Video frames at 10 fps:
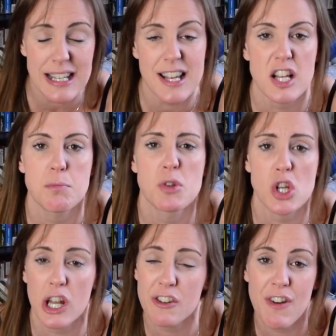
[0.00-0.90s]
set some
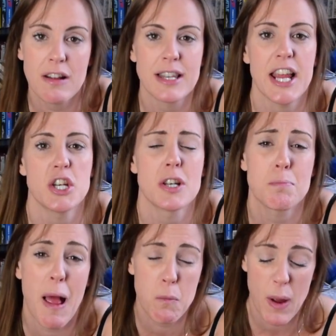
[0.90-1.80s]
solid foundations
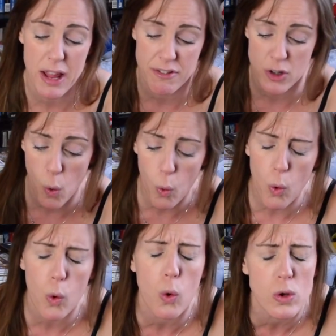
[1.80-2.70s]
by way of an
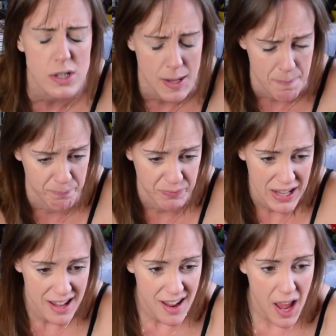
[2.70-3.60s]
awesome,
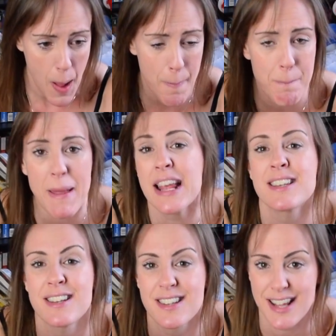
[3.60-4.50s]

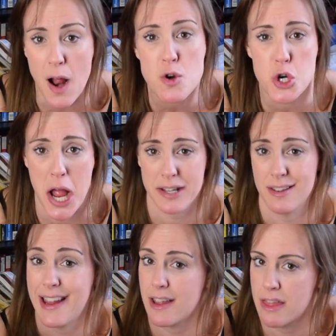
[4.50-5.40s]
amazing soundtrack
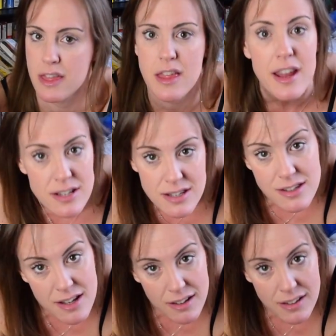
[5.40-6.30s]
like this.